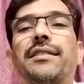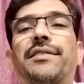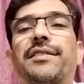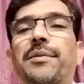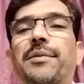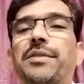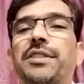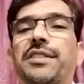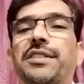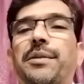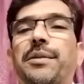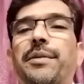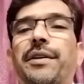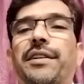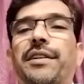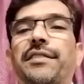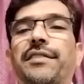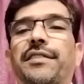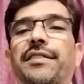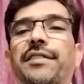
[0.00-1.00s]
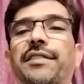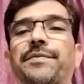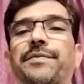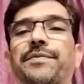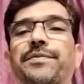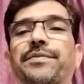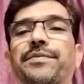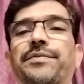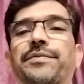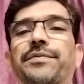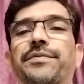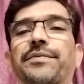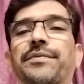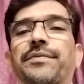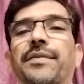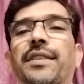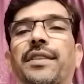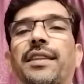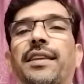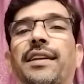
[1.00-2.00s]
some disturbance,
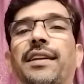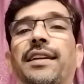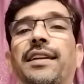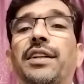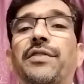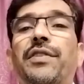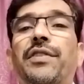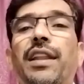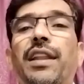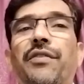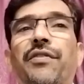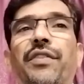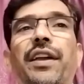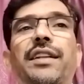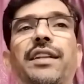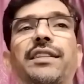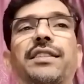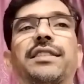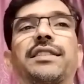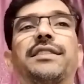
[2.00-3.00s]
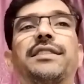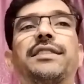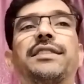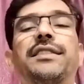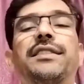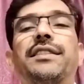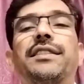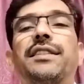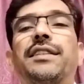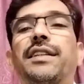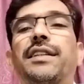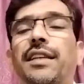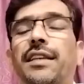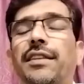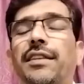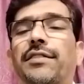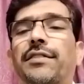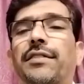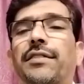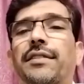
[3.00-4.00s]
it will affect
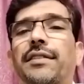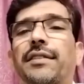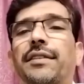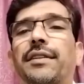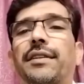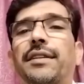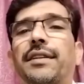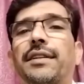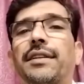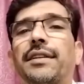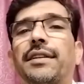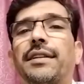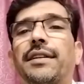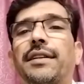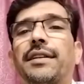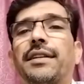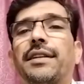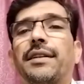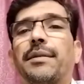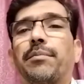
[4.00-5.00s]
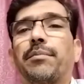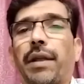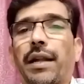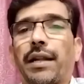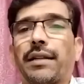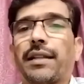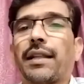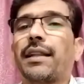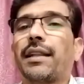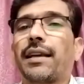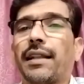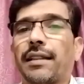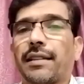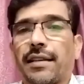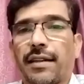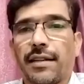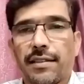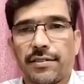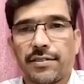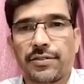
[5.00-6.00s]
his mental health
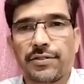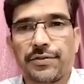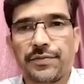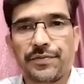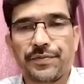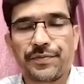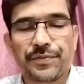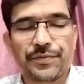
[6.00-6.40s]
also.